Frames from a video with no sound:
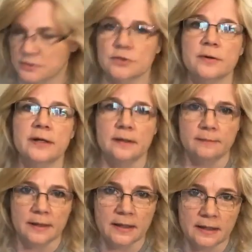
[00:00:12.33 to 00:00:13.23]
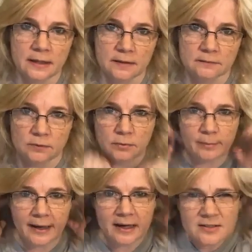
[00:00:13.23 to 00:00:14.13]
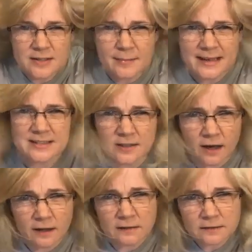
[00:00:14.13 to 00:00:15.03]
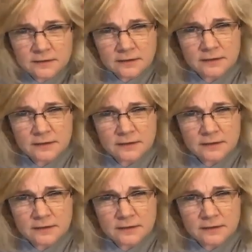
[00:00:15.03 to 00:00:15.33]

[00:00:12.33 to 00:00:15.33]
for joining me. Oh, my hair's a mess, y'all.